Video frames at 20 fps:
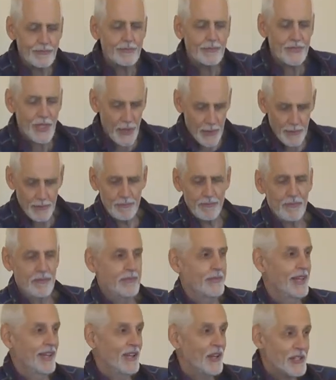No.
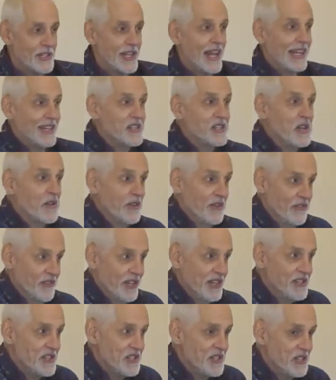It looks like a
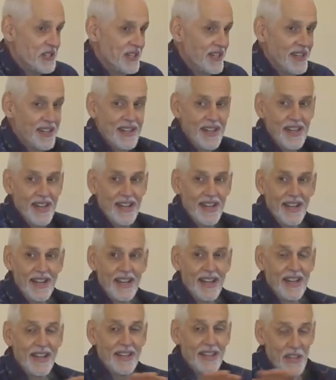silverfish.
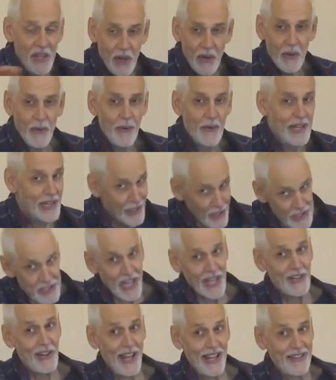No. It looks
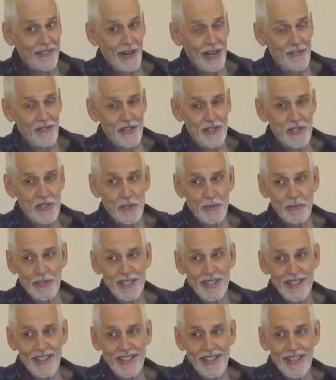like like crayfish a little
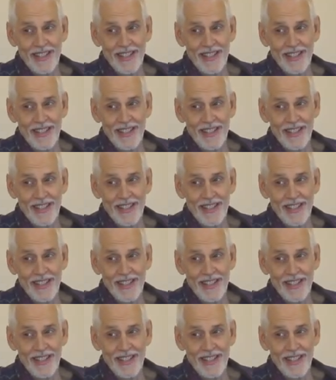bit.